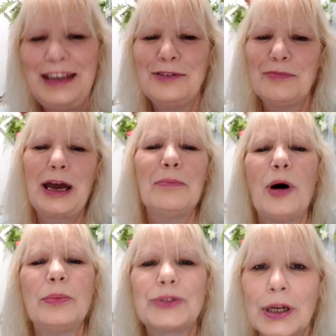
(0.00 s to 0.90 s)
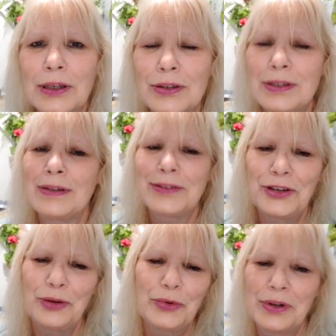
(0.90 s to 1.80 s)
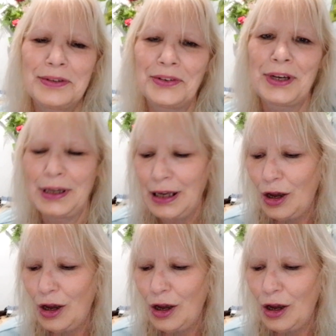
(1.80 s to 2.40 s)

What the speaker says: My mom's got a good sense of humor. It's okay.